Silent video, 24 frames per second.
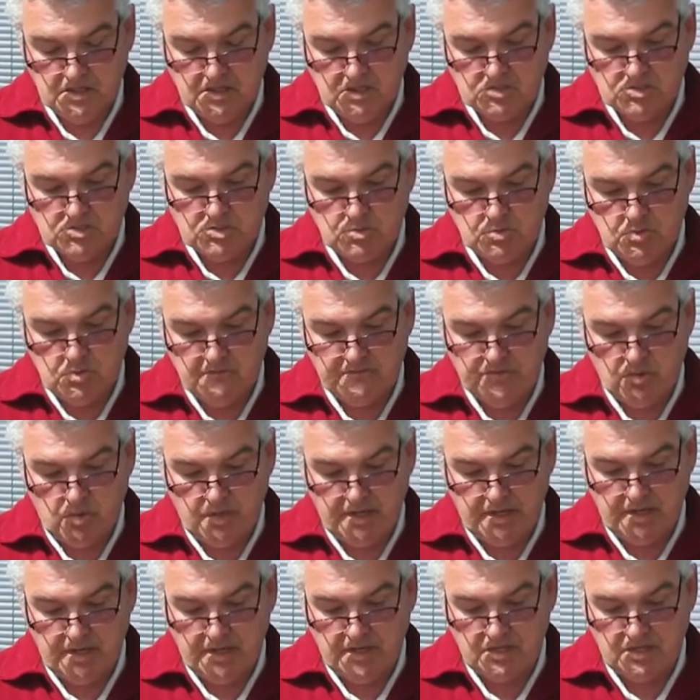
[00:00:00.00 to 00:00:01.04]
To avoid
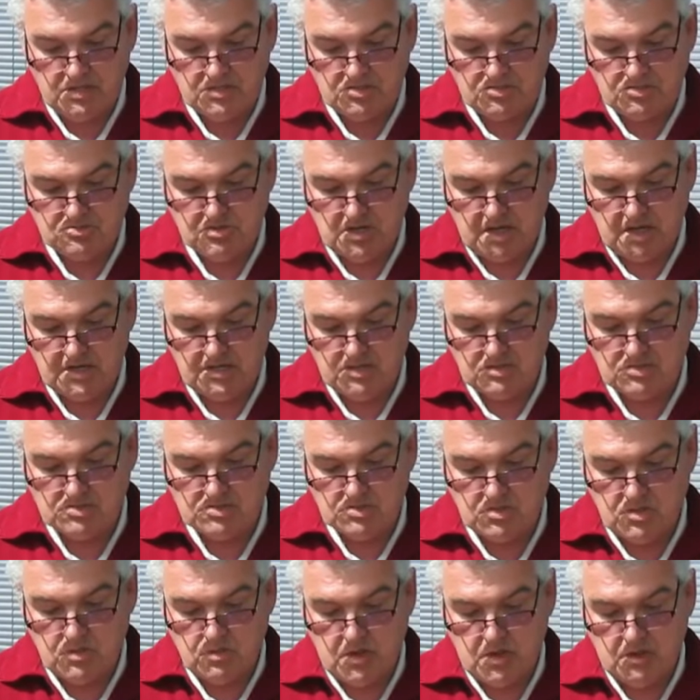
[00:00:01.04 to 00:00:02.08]
any of the traders
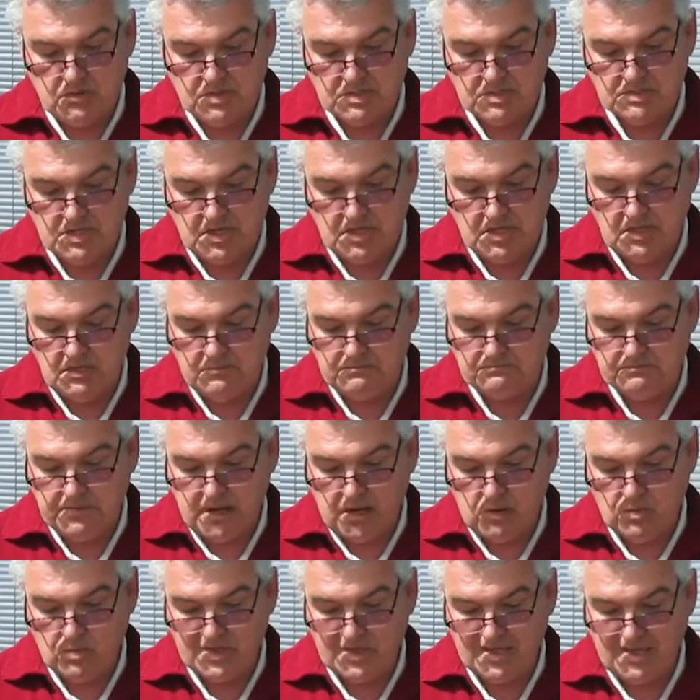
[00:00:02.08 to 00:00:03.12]
who only deal in
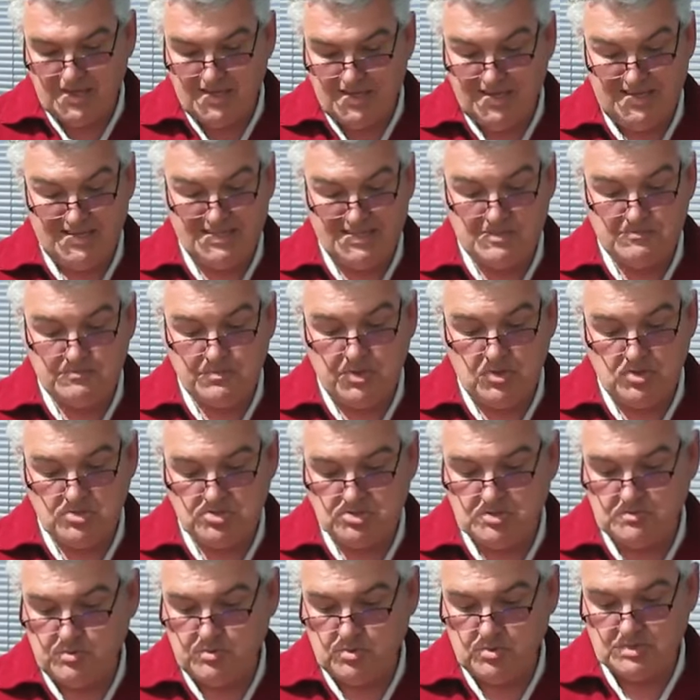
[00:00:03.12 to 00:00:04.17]
bulk, it is
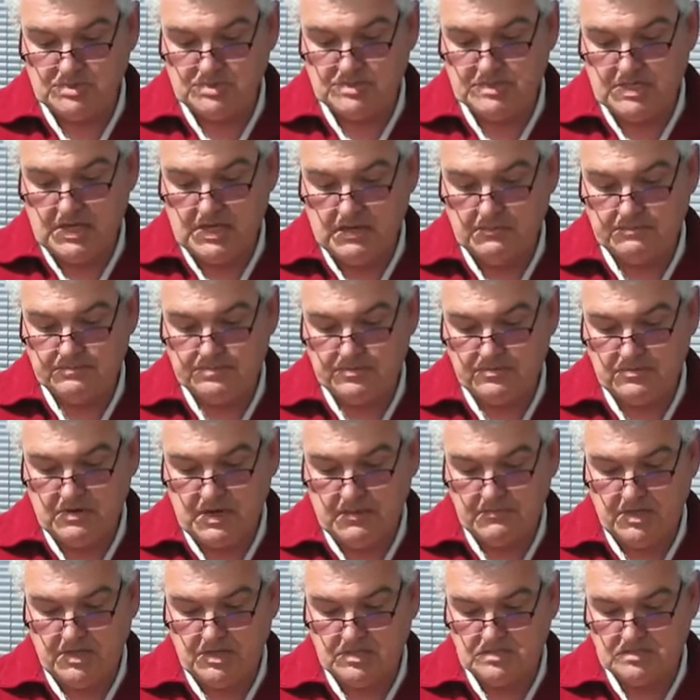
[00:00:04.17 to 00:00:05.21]
possible to set up
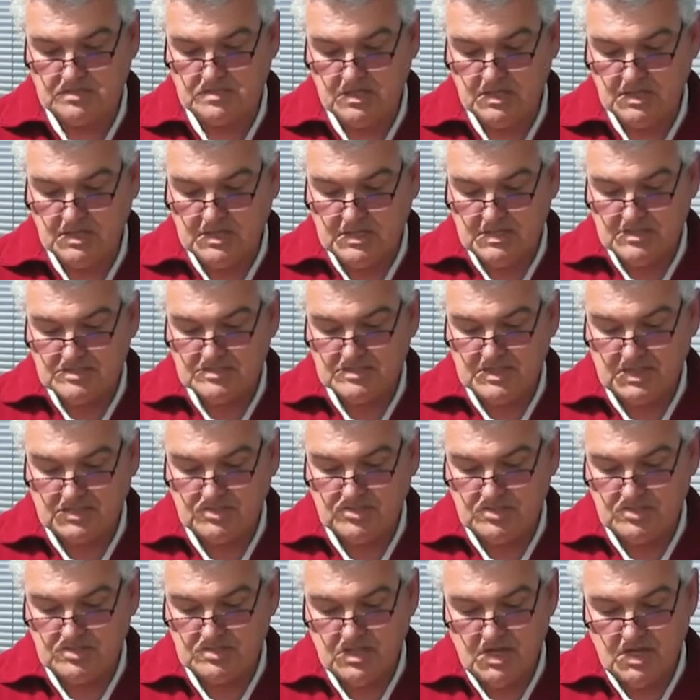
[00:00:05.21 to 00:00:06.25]
parameters such
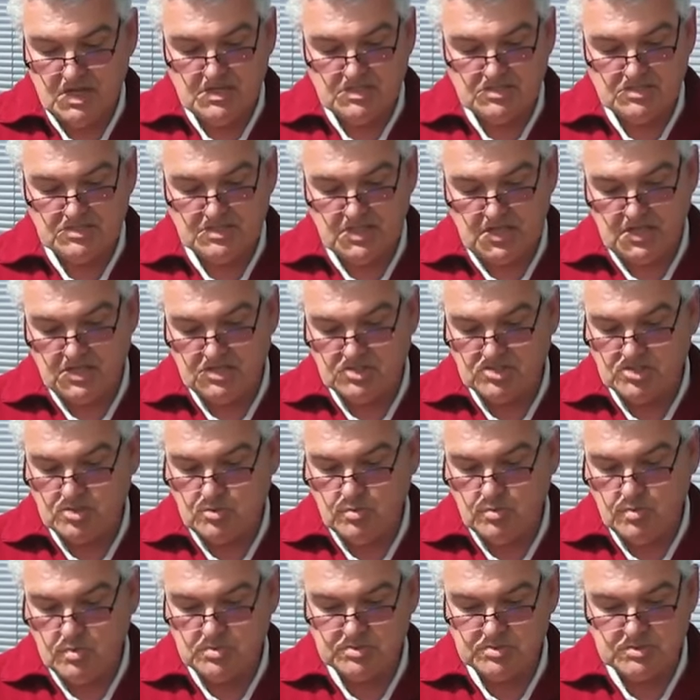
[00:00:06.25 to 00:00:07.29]
as sellers who
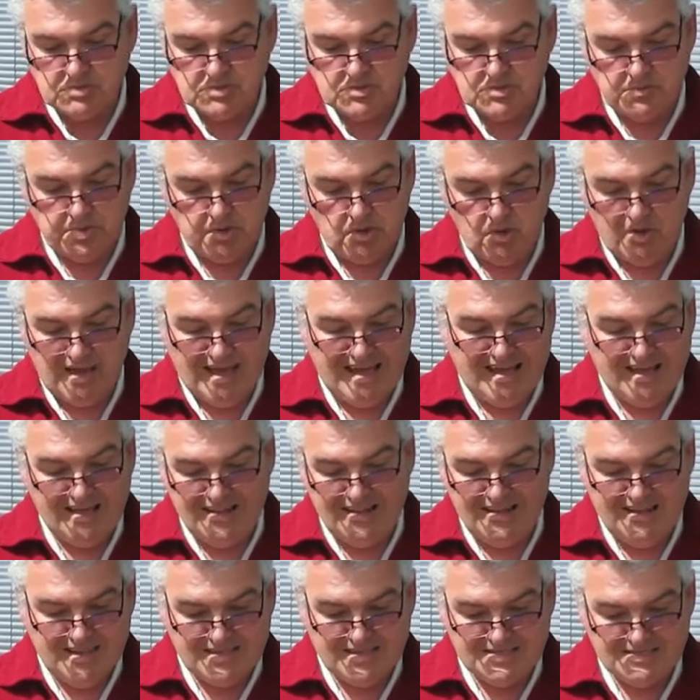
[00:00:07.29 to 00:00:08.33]
will supply
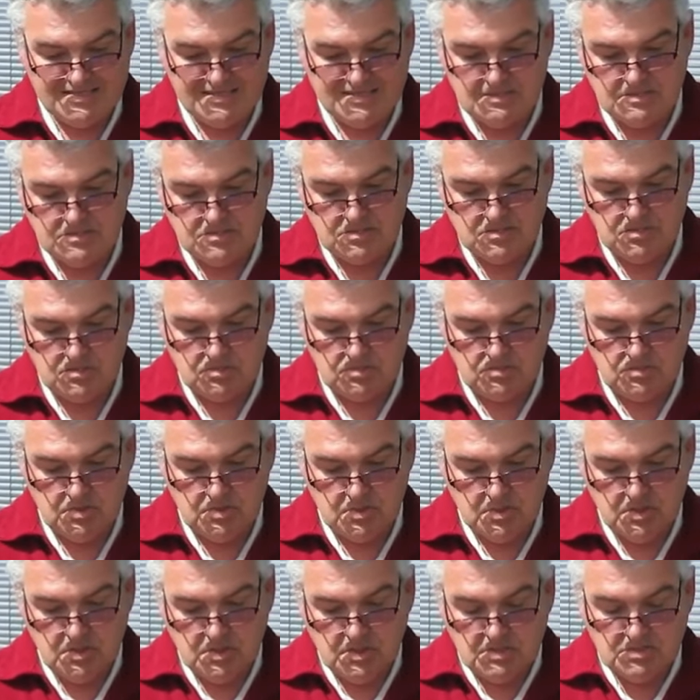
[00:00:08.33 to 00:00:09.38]
less than 2,
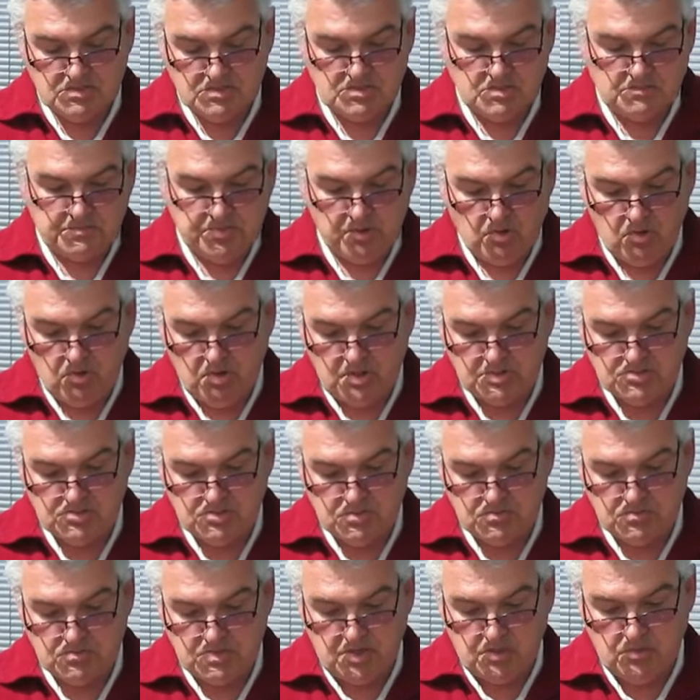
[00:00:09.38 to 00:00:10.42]
suppliers who
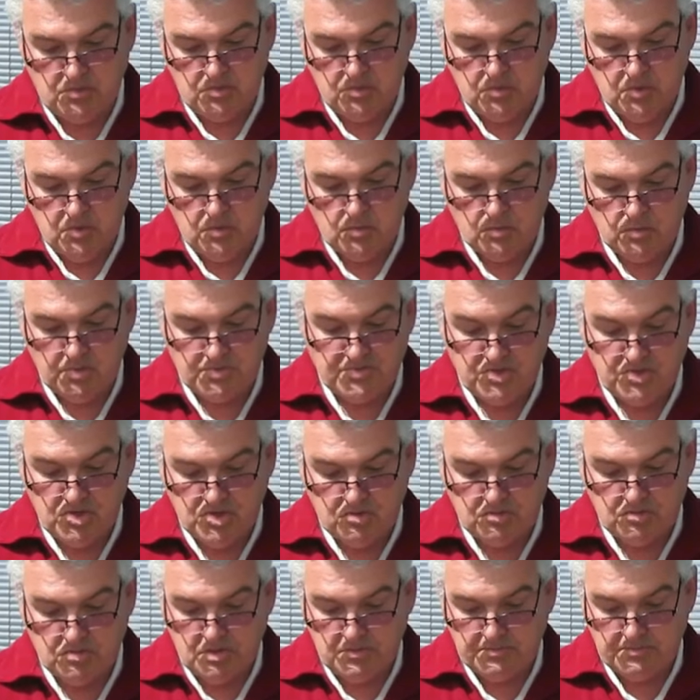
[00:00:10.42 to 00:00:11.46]
deal with
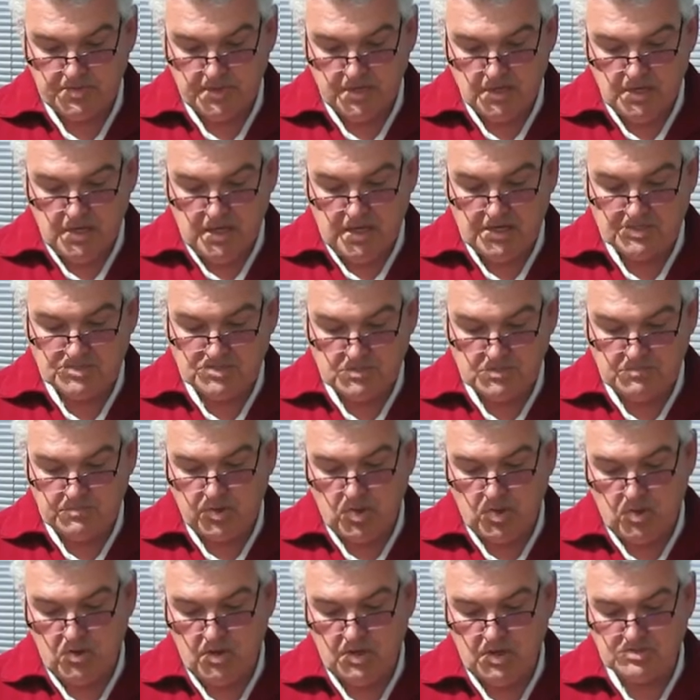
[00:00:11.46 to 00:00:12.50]
Europe, and
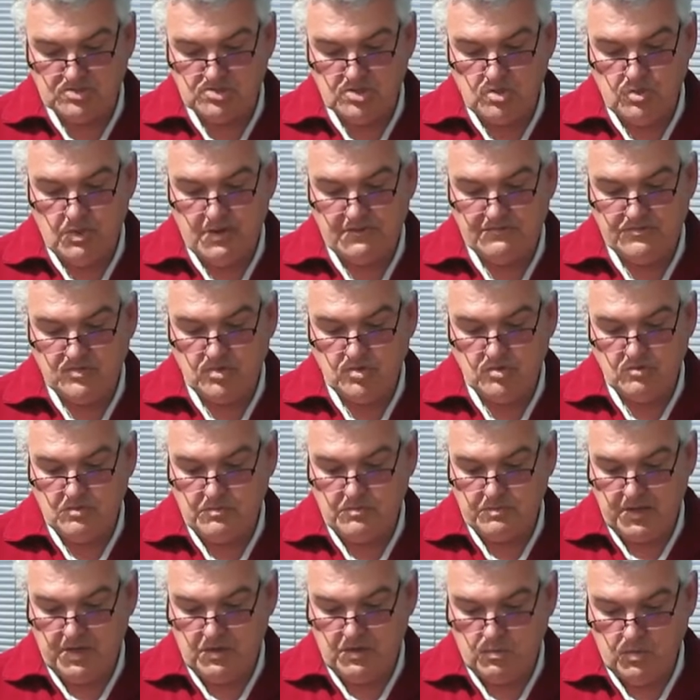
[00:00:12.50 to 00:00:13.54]
suppliers who have
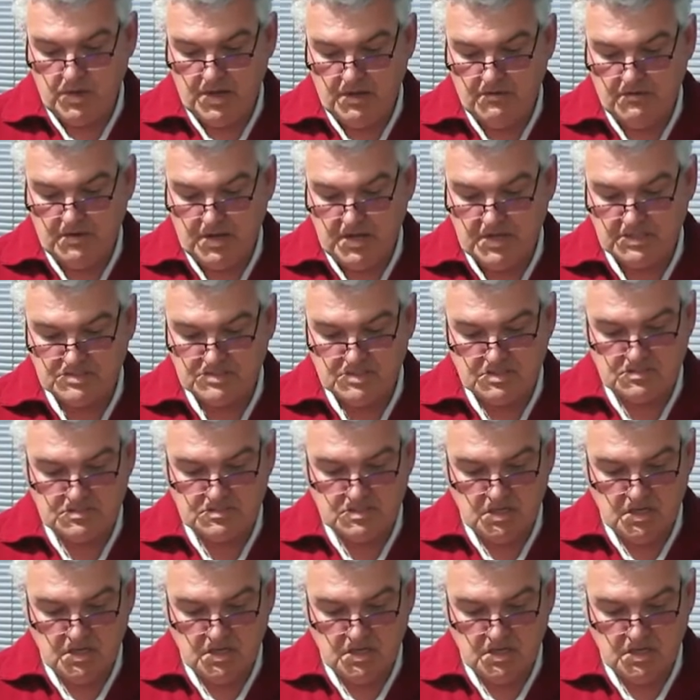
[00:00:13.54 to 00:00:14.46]
European warehouses.